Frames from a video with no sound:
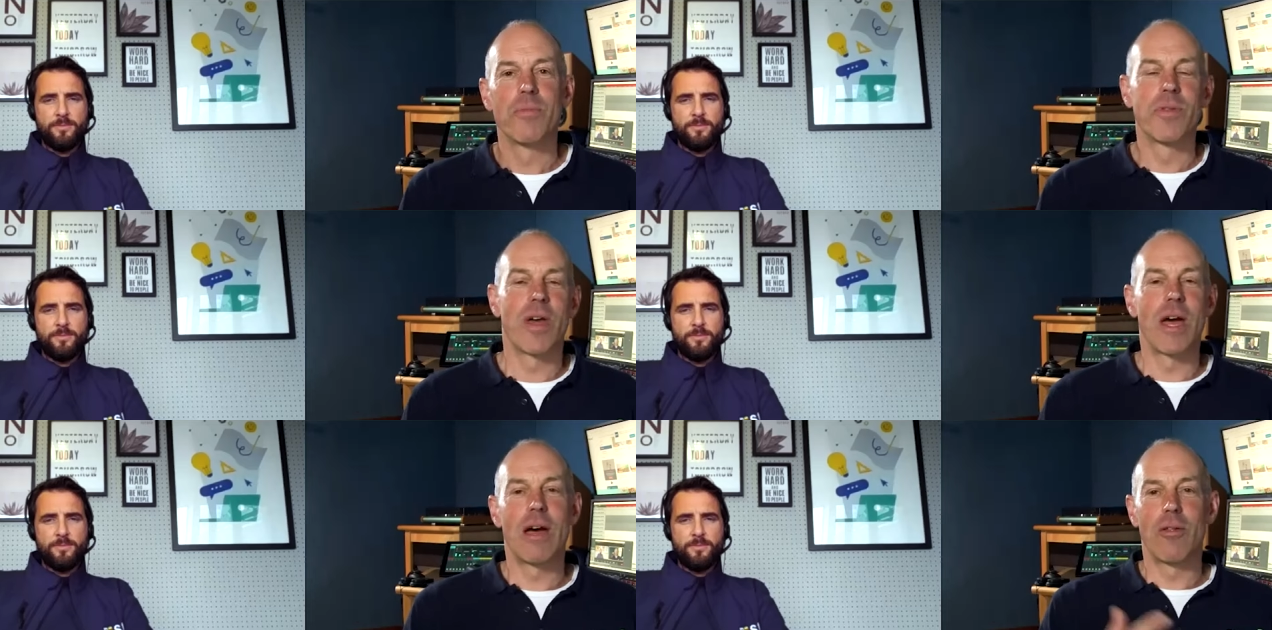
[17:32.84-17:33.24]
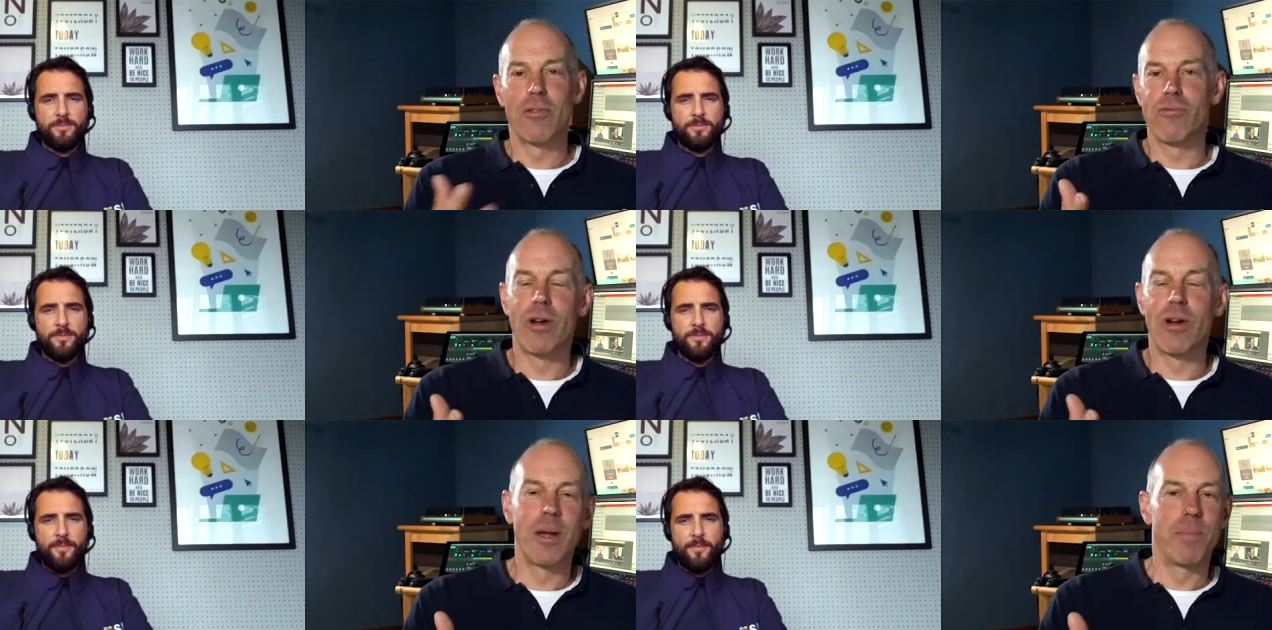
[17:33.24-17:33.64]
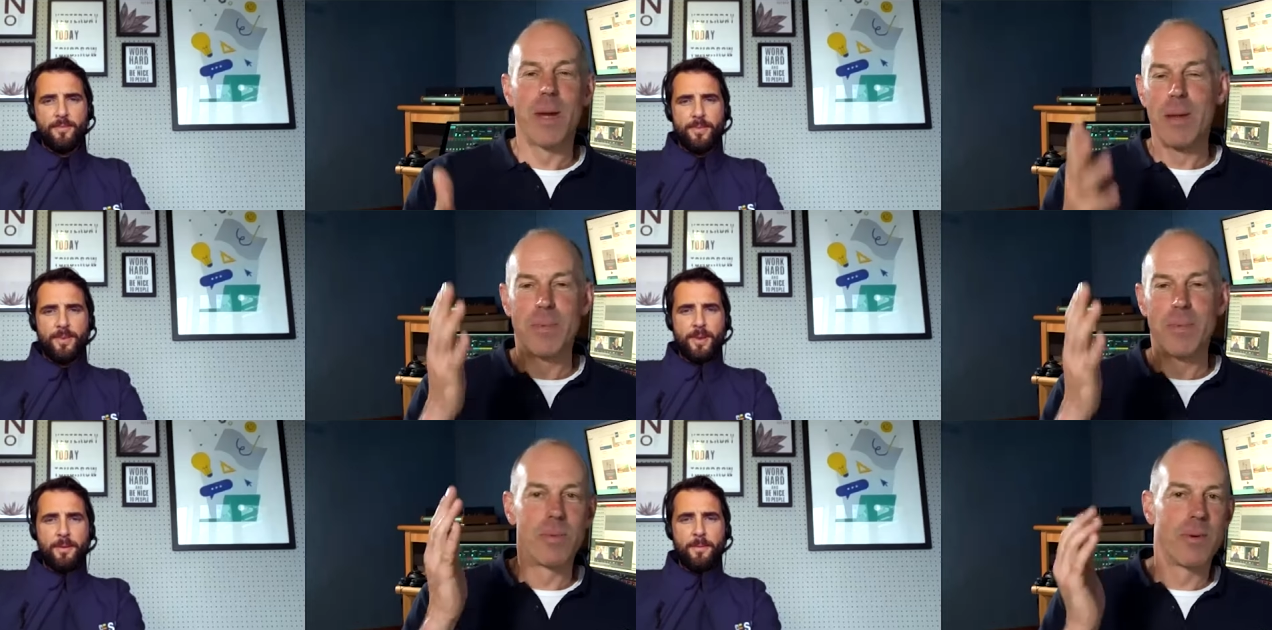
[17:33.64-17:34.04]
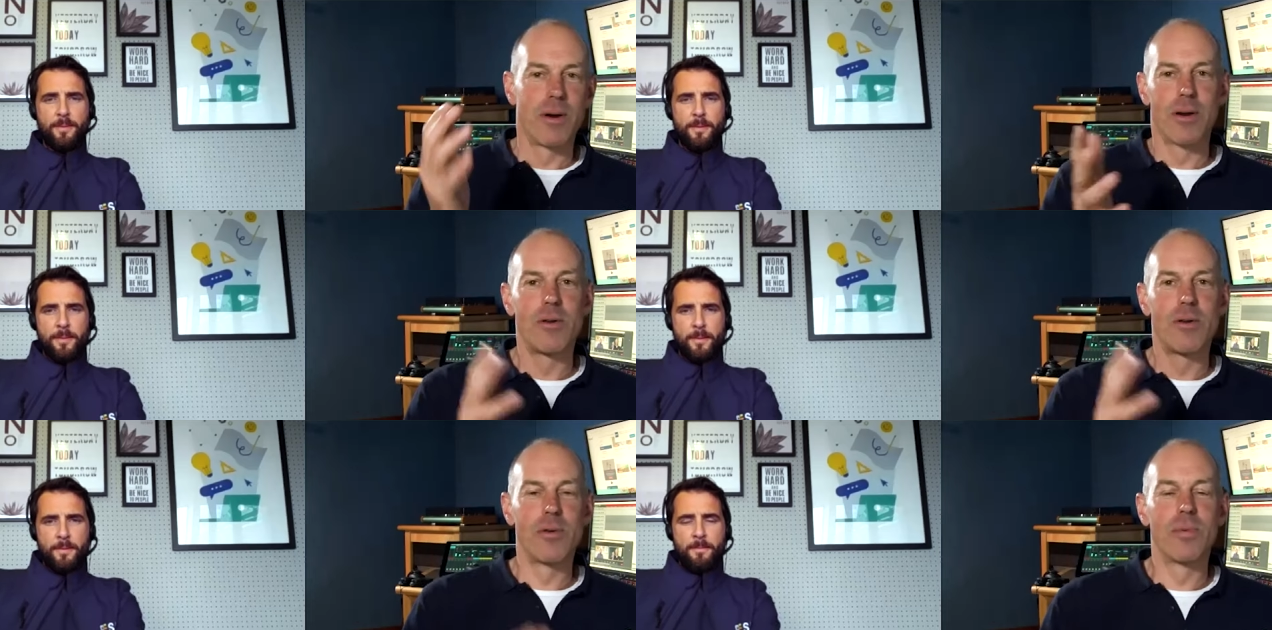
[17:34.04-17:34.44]
Speaker 1: without the right
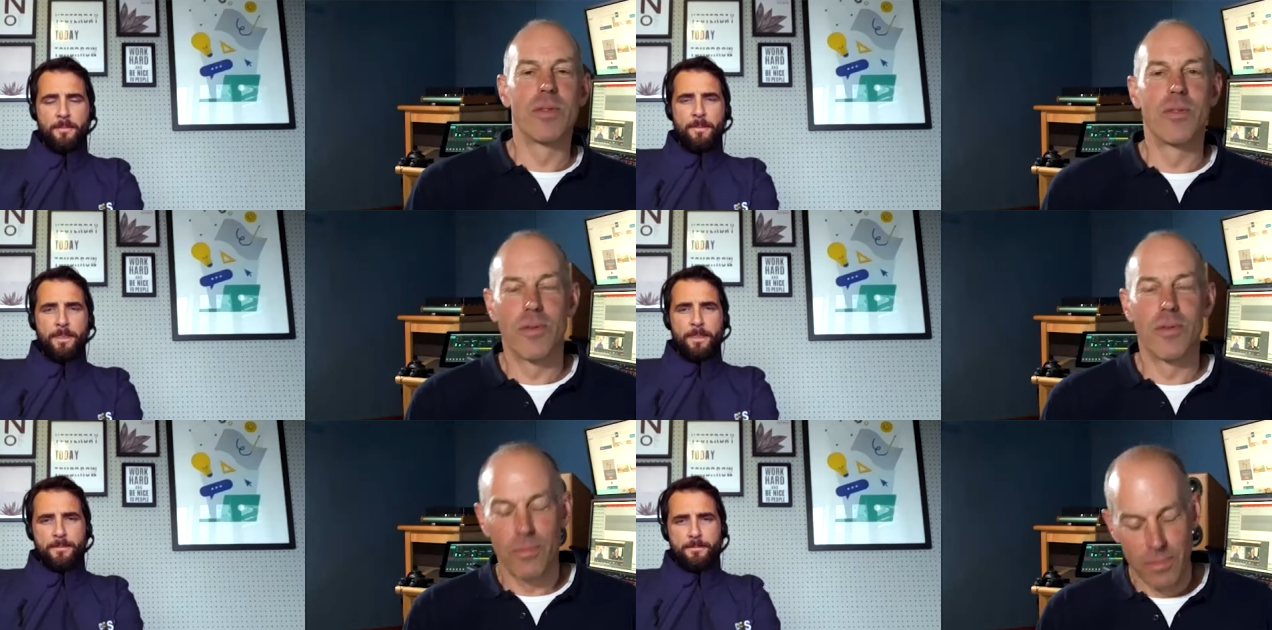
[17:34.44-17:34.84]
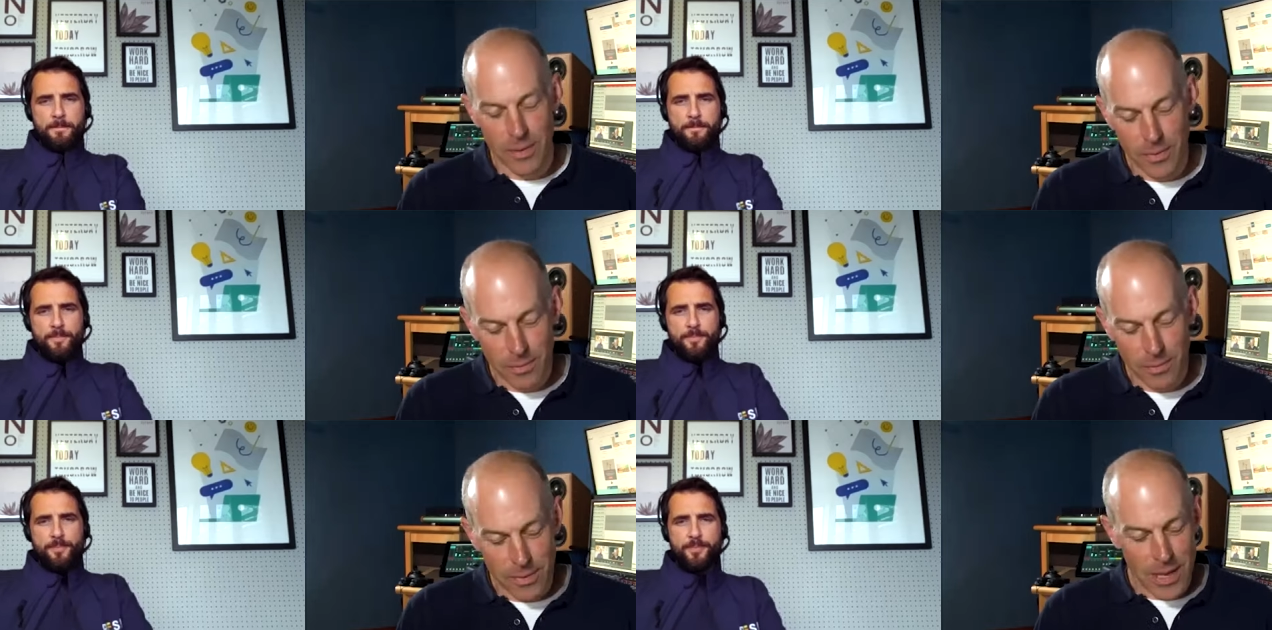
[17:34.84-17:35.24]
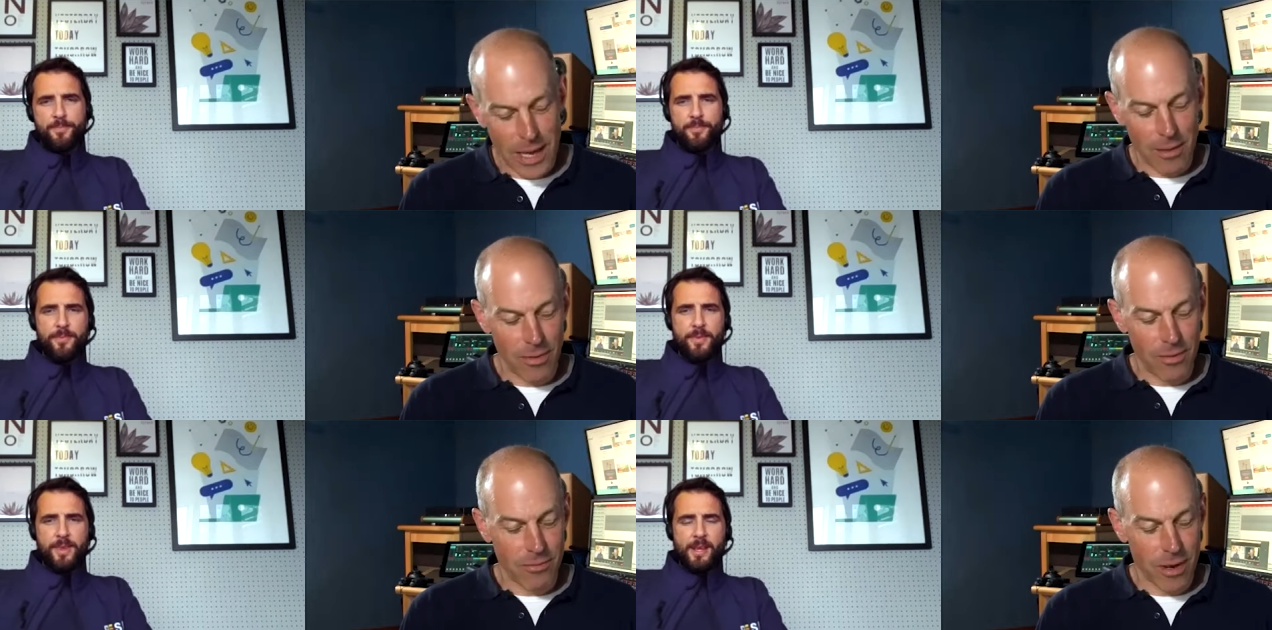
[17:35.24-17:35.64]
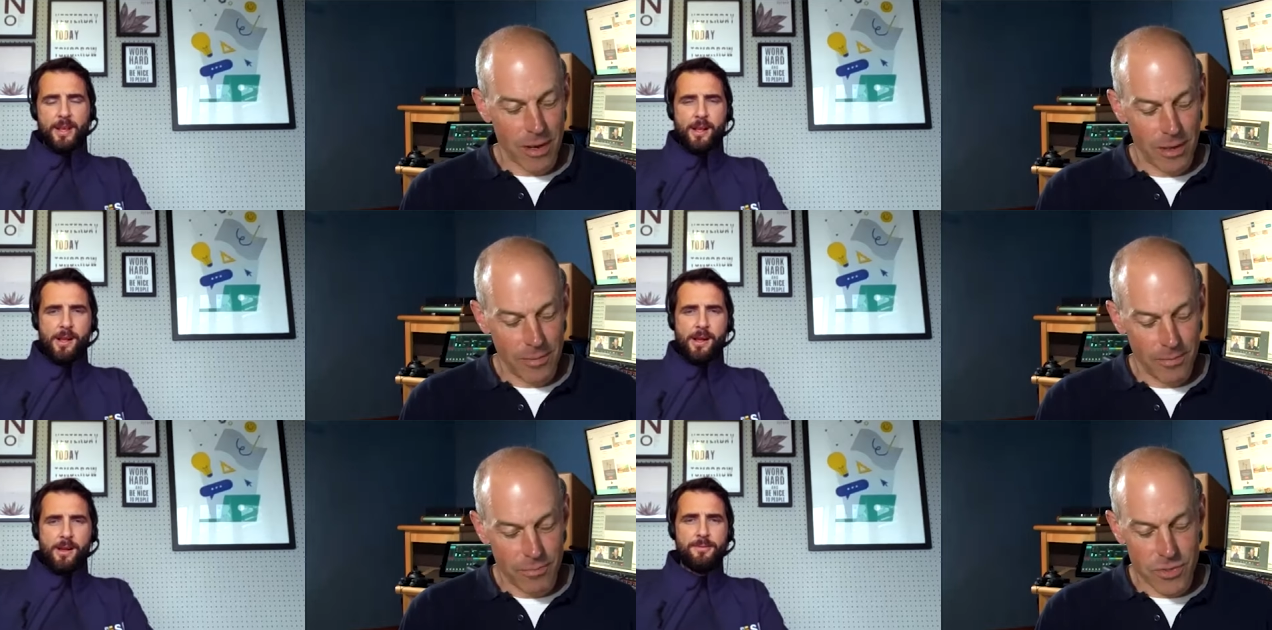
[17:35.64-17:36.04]
paperwork or without the right